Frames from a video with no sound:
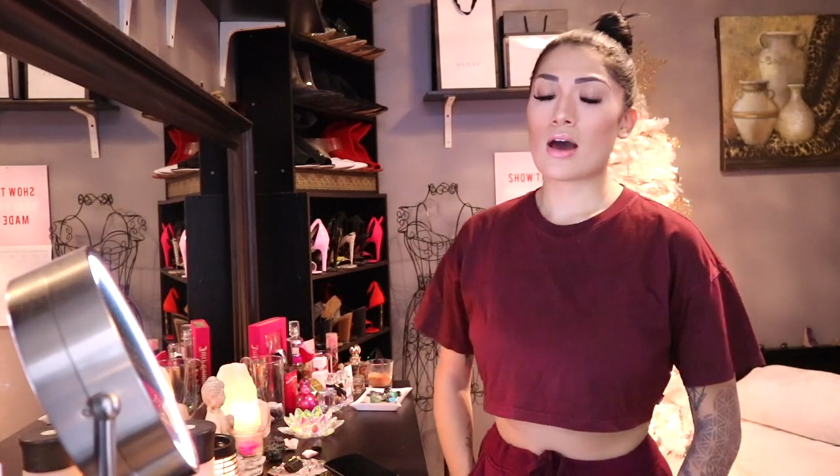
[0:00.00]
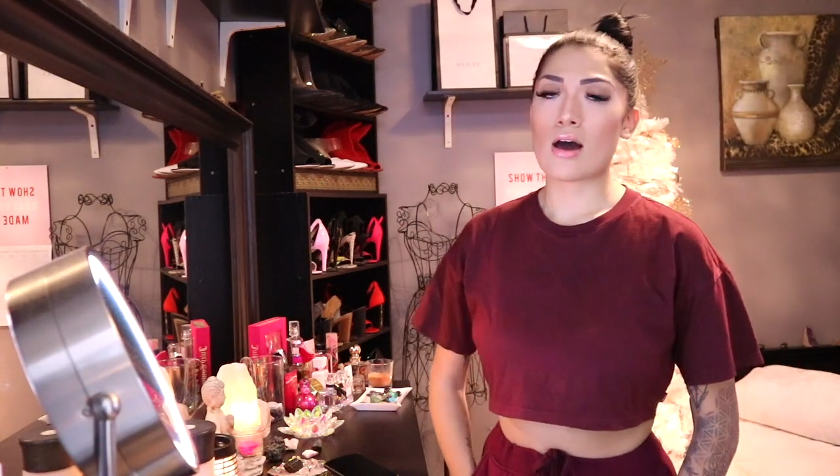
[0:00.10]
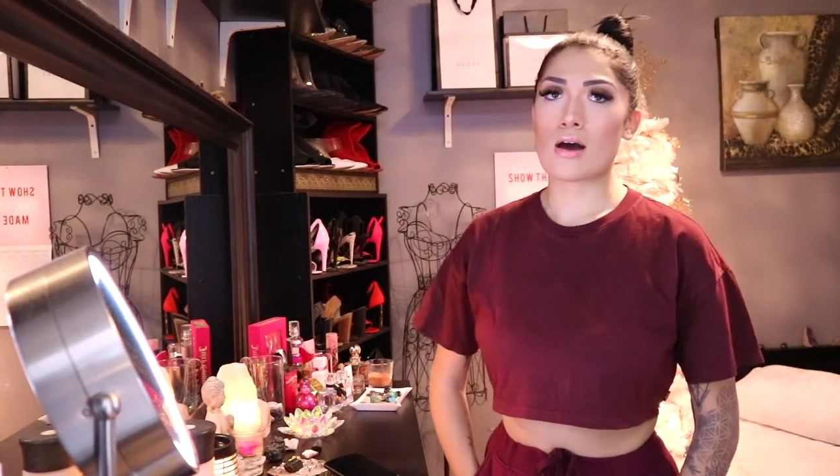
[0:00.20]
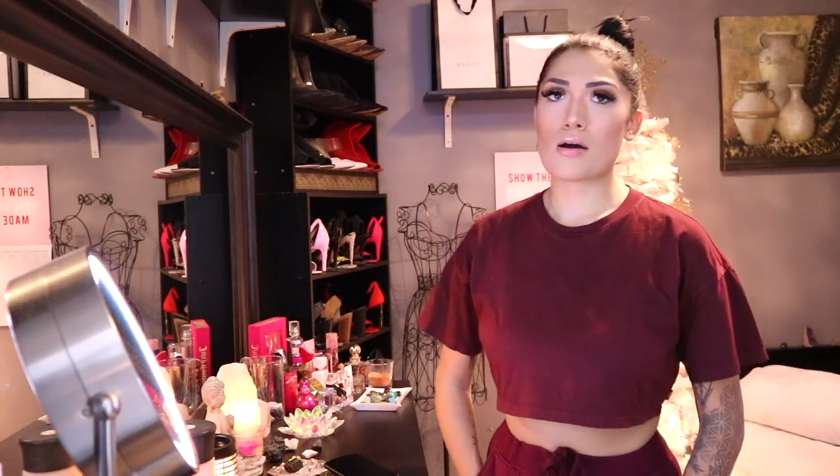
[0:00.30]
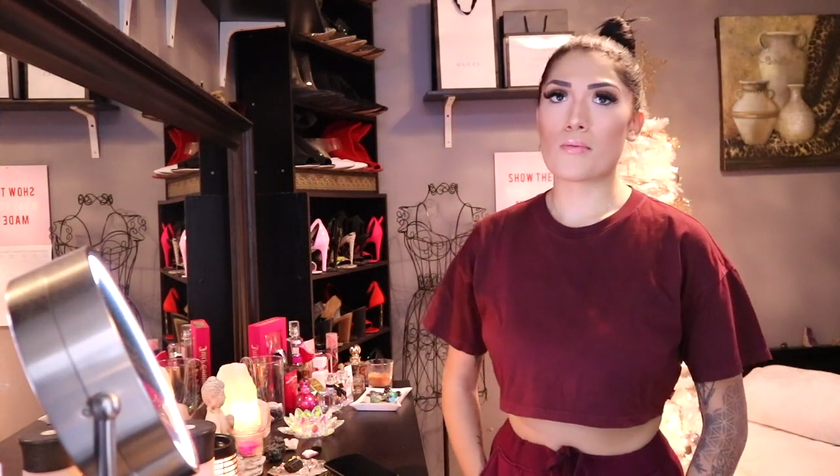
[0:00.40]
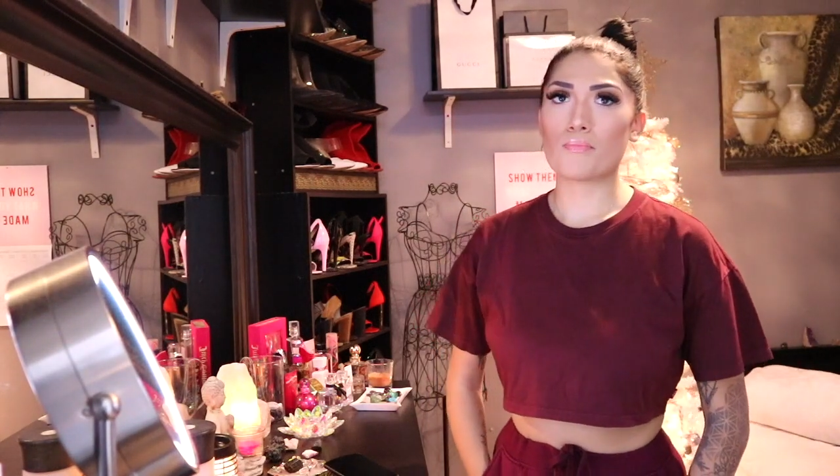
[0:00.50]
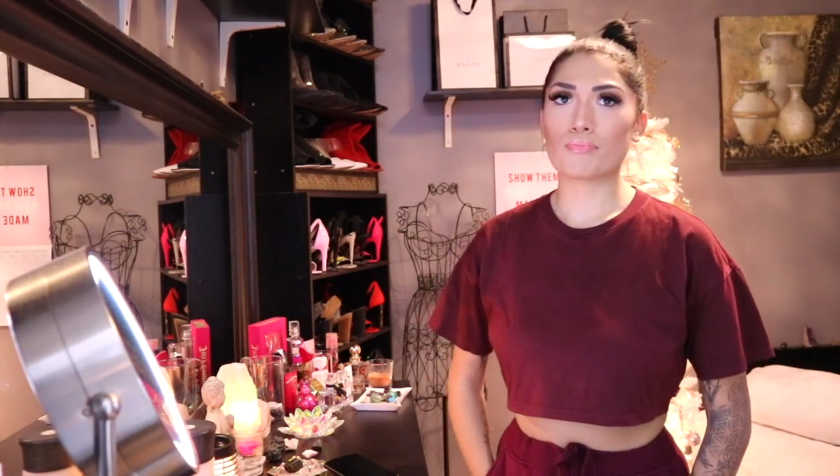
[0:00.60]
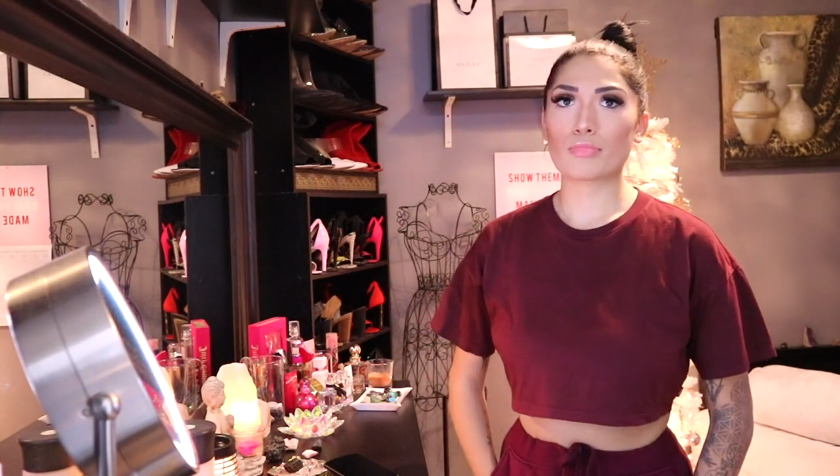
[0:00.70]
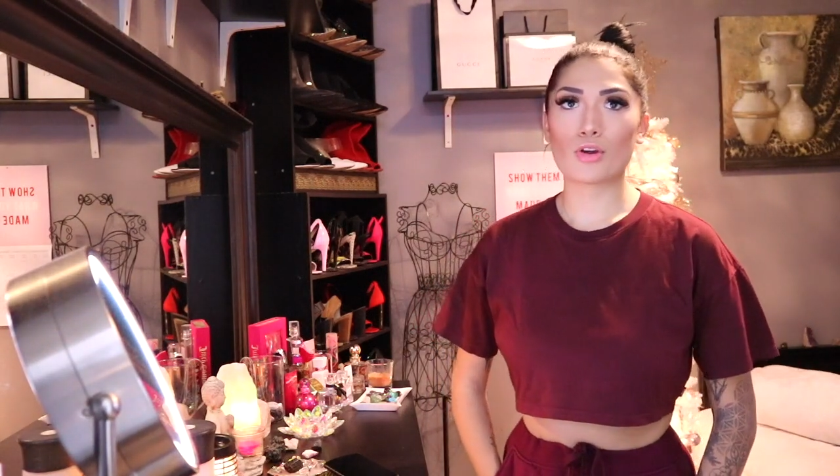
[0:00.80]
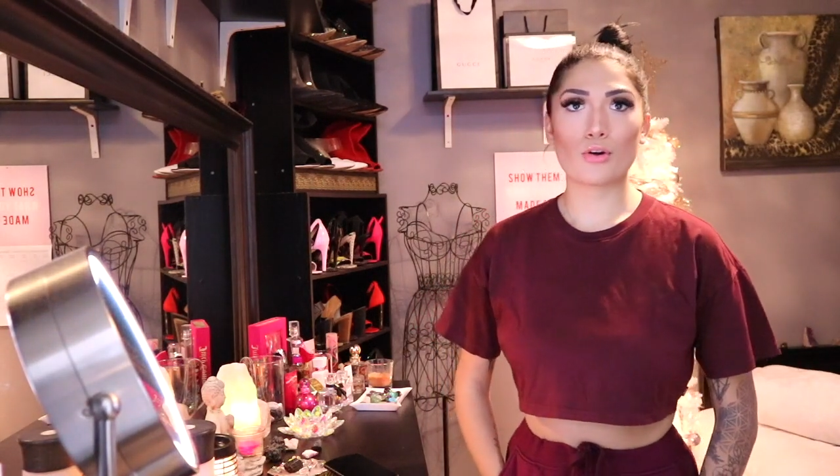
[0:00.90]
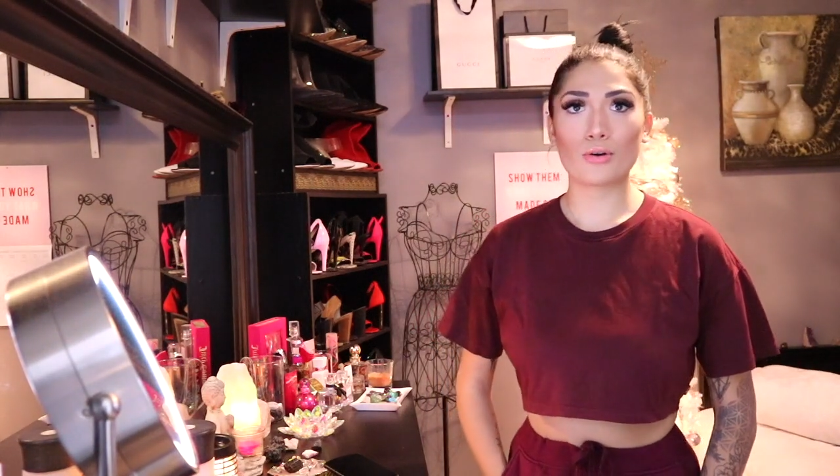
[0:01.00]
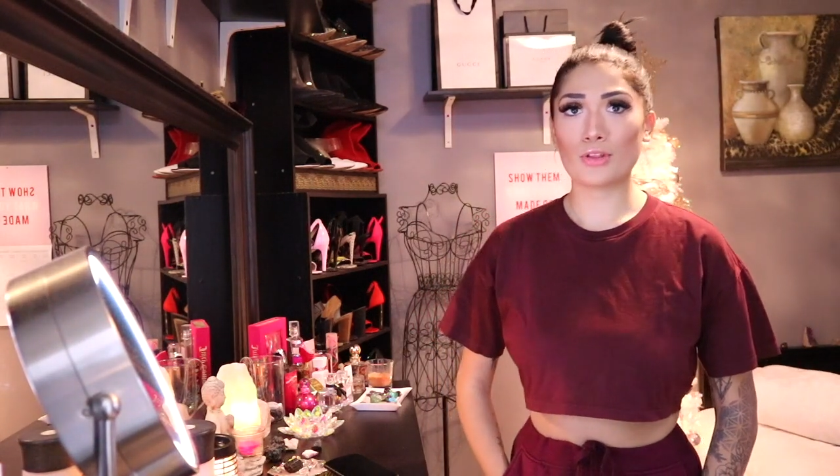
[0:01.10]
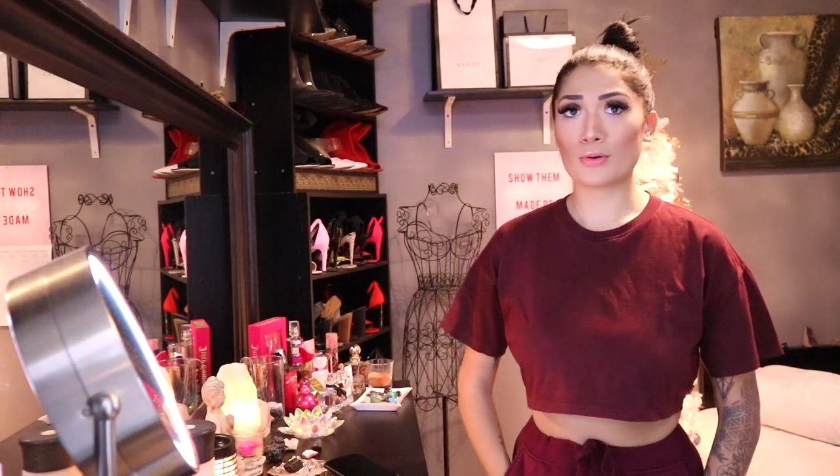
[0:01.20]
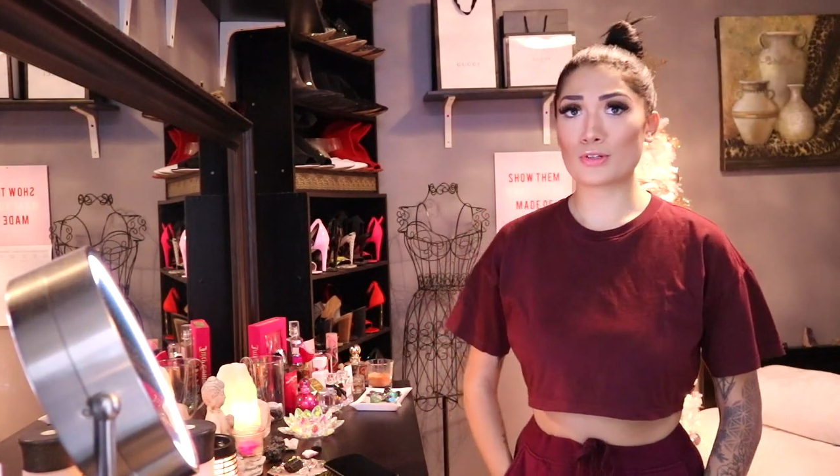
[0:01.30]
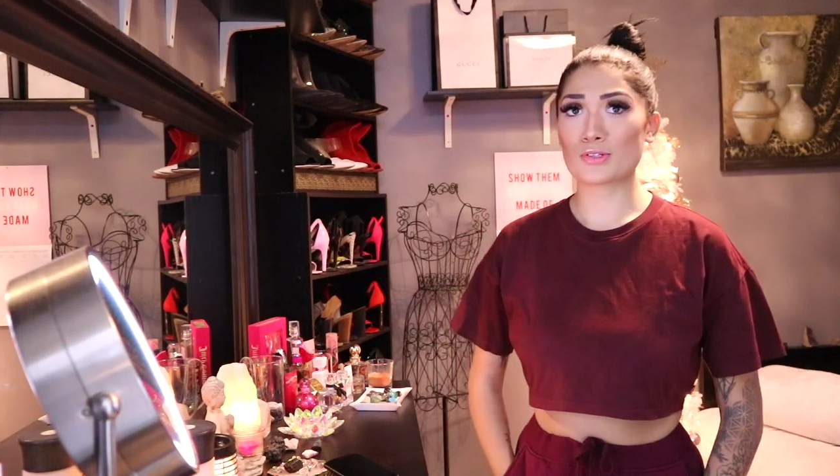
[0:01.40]
um,
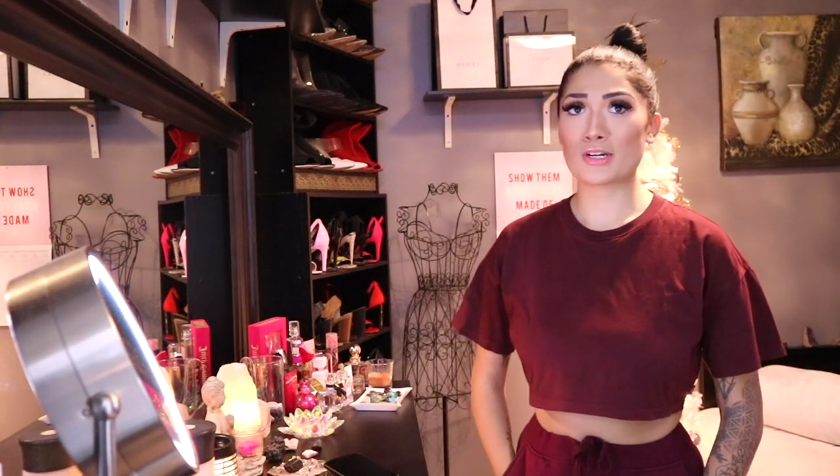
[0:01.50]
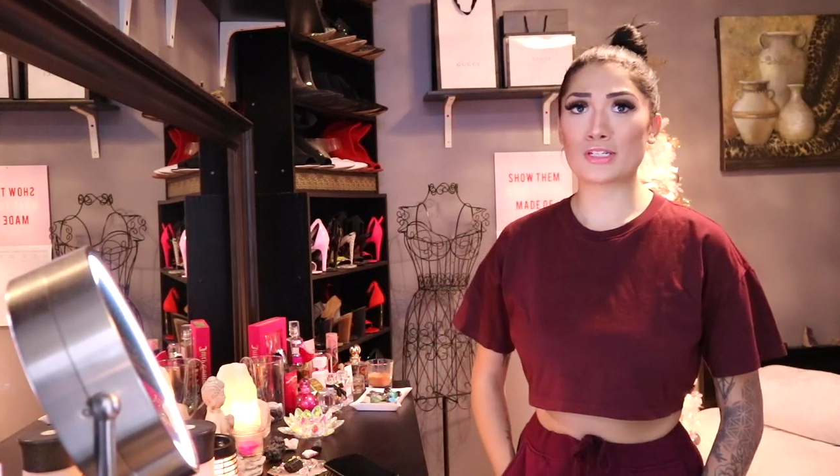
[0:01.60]
curly or straight